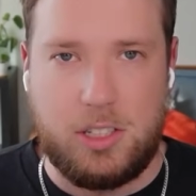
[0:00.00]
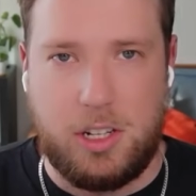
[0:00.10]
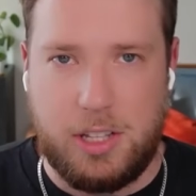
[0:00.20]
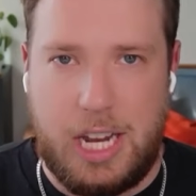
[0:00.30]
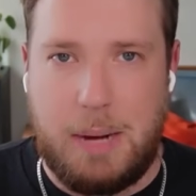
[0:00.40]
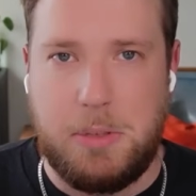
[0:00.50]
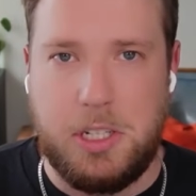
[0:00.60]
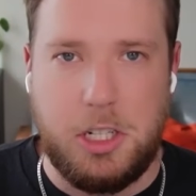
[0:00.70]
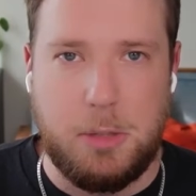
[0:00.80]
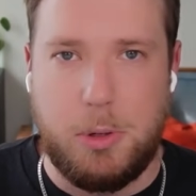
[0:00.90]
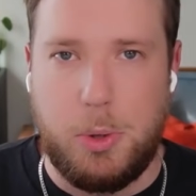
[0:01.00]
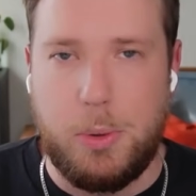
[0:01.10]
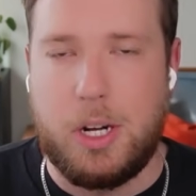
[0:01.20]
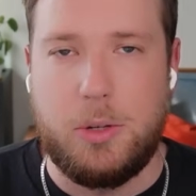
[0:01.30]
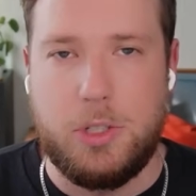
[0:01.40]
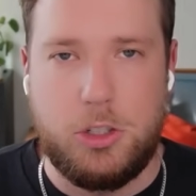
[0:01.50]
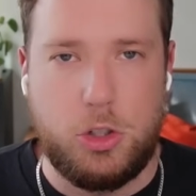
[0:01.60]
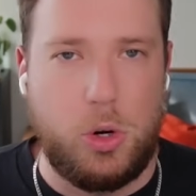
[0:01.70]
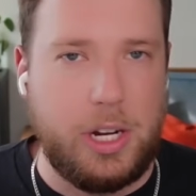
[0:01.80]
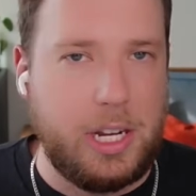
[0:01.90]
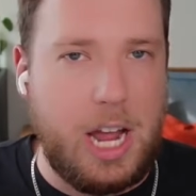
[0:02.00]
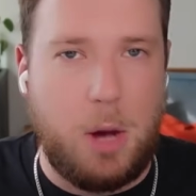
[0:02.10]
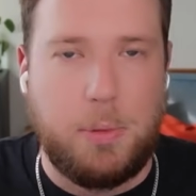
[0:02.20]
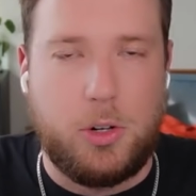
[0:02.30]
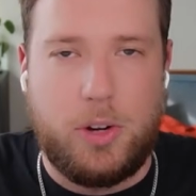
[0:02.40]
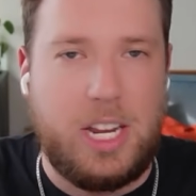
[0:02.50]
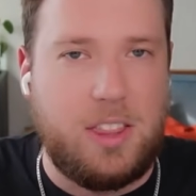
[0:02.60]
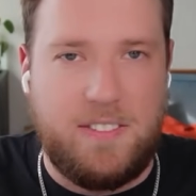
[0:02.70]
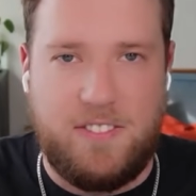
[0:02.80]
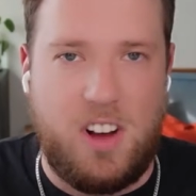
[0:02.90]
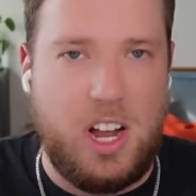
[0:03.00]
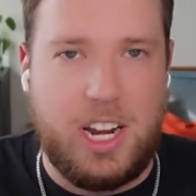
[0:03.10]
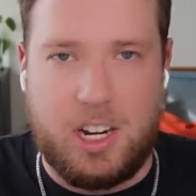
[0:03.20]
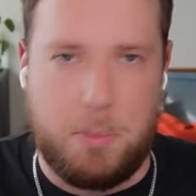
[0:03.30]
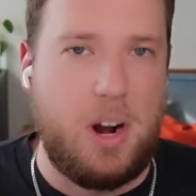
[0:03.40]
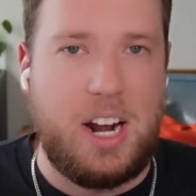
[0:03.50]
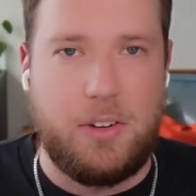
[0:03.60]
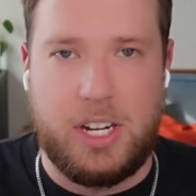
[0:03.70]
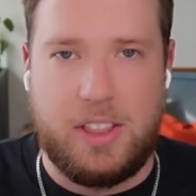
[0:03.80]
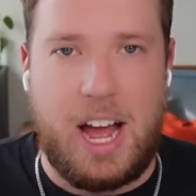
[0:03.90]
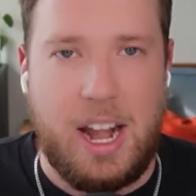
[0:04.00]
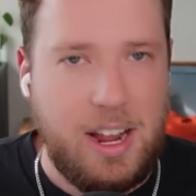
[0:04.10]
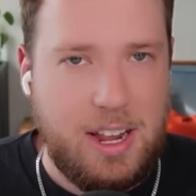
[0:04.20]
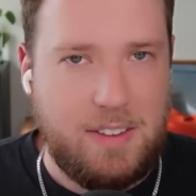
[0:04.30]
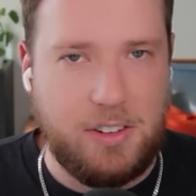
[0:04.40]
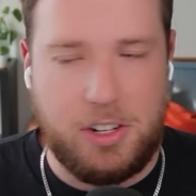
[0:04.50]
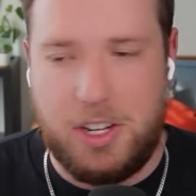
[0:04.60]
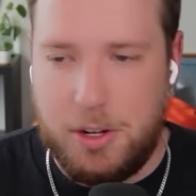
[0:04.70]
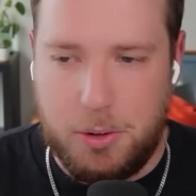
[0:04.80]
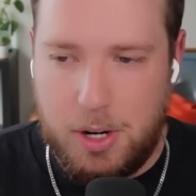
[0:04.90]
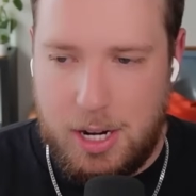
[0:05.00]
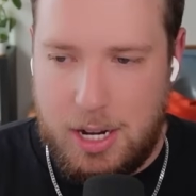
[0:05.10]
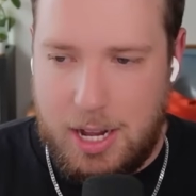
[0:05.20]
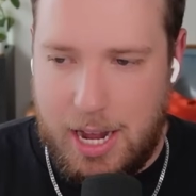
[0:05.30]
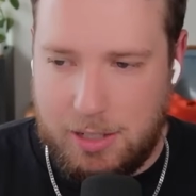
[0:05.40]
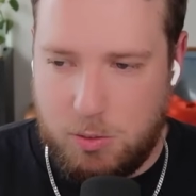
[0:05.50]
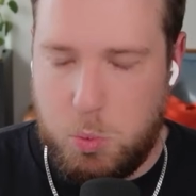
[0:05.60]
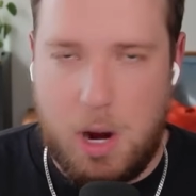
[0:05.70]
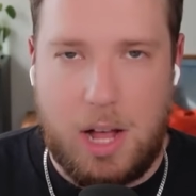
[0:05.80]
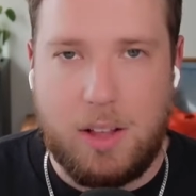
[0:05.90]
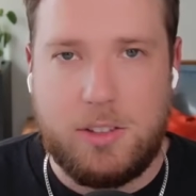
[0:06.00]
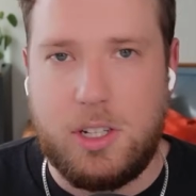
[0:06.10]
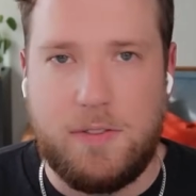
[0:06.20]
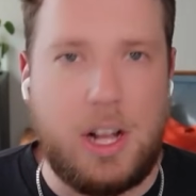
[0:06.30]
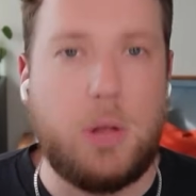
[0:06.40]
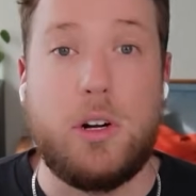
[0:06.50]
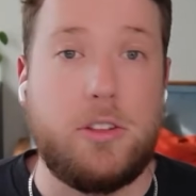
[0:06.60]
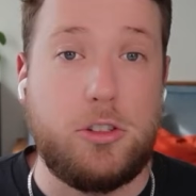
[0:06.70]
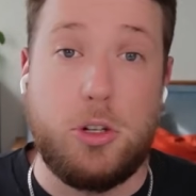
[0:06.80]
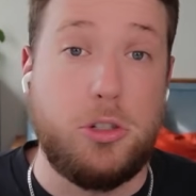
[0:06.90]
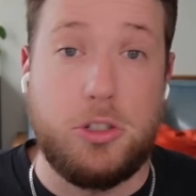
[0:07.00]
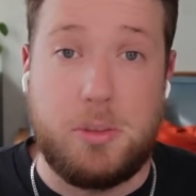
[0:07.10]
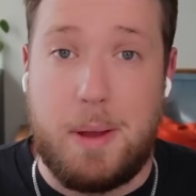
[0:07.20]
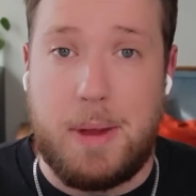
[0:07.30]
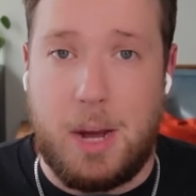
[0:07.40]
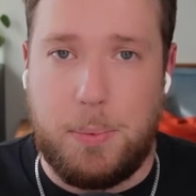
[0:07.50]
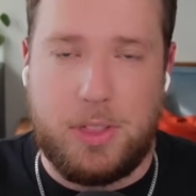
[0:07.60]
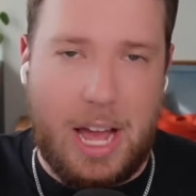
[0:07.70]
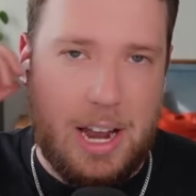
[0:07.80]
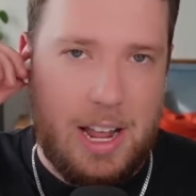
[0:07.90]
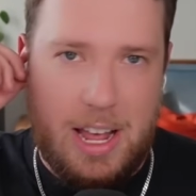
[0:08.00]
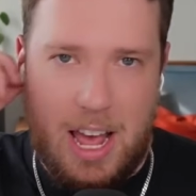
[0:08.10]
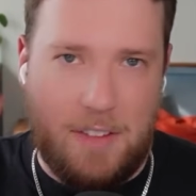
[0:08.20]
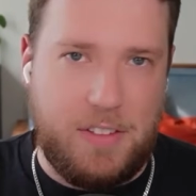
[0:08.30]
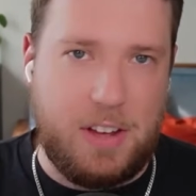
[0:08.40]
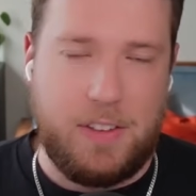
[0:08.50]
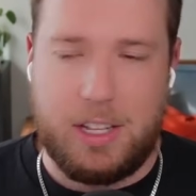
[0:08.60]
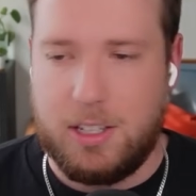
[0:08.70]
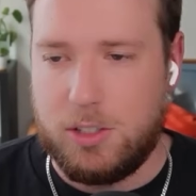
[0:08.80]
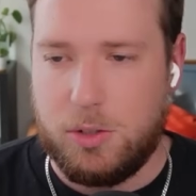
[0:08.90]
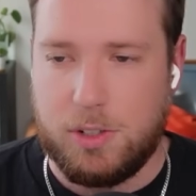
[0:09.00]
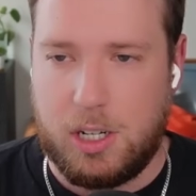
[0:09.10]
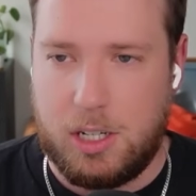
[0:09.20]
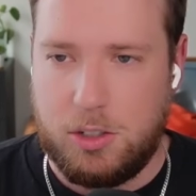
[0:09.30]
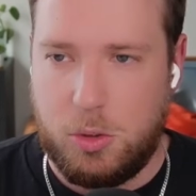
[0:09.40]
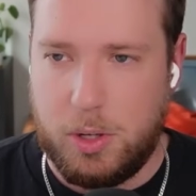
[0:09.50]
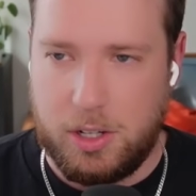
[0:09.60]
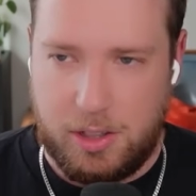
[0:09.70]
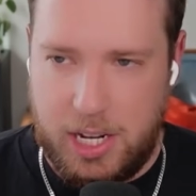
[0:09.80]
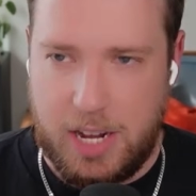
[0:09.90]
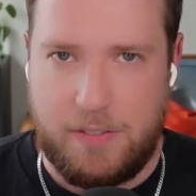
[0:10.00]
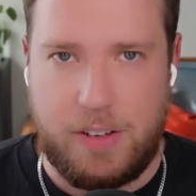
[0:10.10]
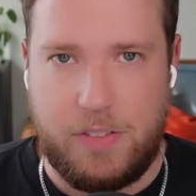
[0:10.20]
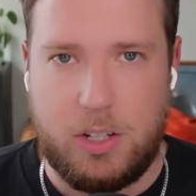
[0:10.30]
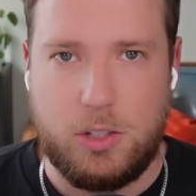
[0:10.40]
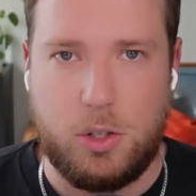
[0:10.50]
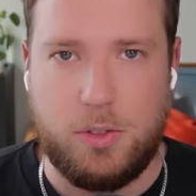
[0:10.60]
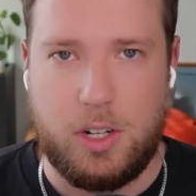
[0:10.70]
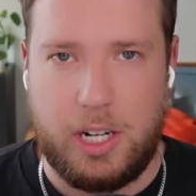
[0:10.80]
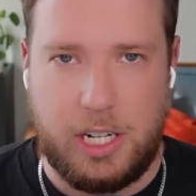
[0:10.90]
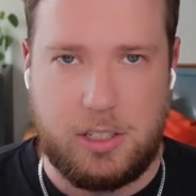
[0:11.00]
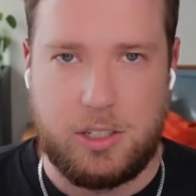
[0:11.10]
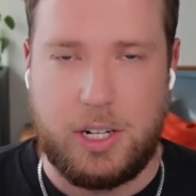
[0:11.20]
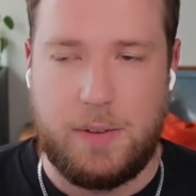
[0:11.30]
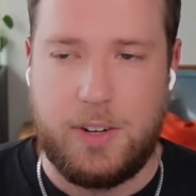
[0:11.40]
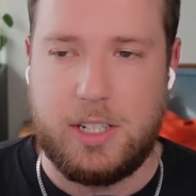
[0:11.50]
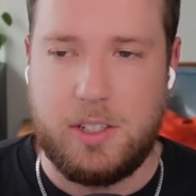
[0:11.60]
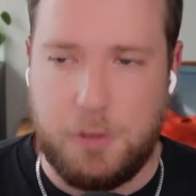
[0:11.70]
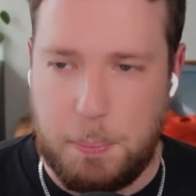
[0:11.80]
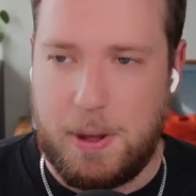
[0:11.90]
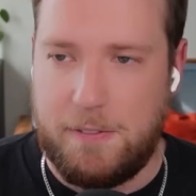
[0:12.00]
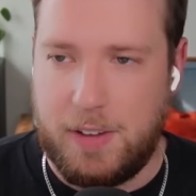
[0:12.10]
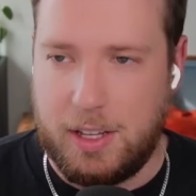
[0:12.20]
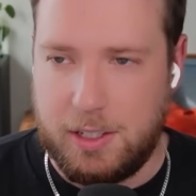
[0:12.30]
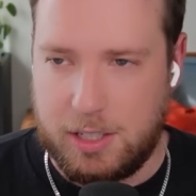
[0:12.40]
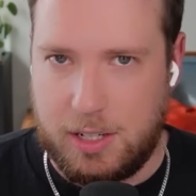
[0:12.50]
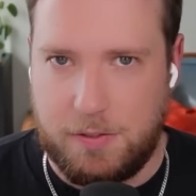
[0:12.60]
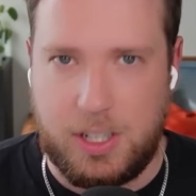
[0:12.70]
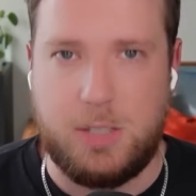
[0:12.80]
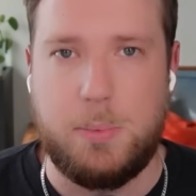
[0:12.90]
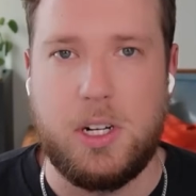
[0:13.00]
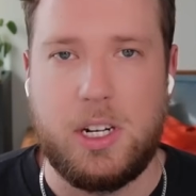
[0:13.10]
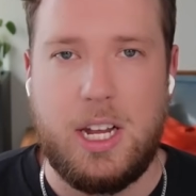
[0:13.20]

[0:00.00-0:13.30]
on the game to you, but we want to enjoy and help create the fun and camaraderie in that for you as well. So you can follow our other socials to maybe help with that. FF Fellas over on Twitter, the FF Fellas over on Instagram, Fantasy Football Fellas on Facebook